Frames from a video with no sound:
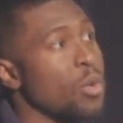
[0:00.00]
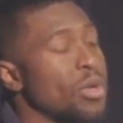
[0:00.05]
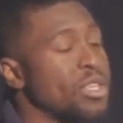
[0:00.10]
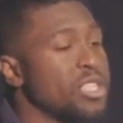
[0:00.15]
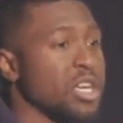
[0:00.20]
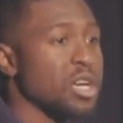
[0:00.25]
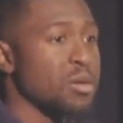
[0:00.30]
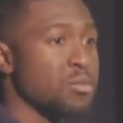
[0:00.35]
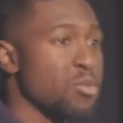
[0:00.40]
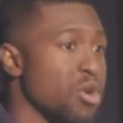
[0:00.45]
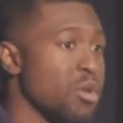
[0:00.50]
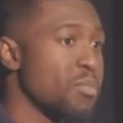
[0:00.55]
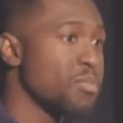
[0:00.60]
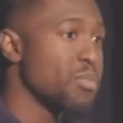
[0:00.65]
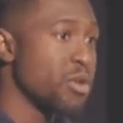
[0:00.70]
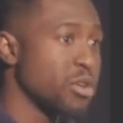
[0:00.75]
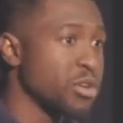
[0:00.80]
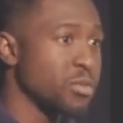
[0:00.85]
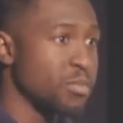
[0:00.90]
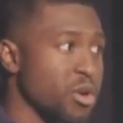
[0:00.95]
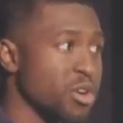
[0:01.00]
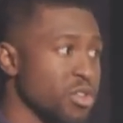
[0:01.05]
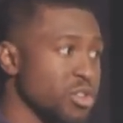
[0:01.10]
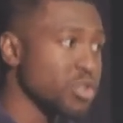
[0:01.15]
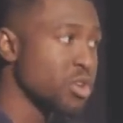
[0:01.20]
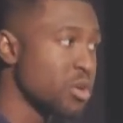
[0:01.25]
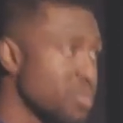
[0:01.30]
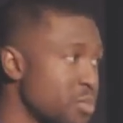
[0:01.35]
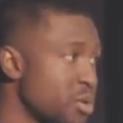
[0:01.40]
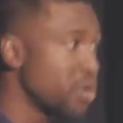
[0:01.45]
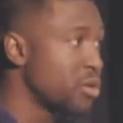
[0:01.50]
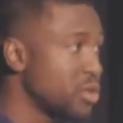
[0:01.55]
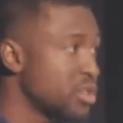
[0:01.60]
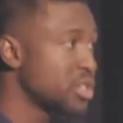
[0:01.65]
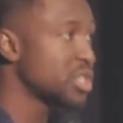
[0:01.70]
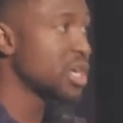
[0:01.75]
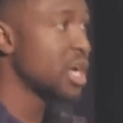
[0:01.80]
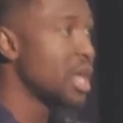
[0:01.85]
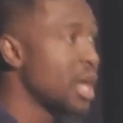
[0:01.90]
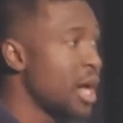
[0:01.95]
we took a more per personal
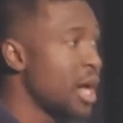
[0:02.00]
approach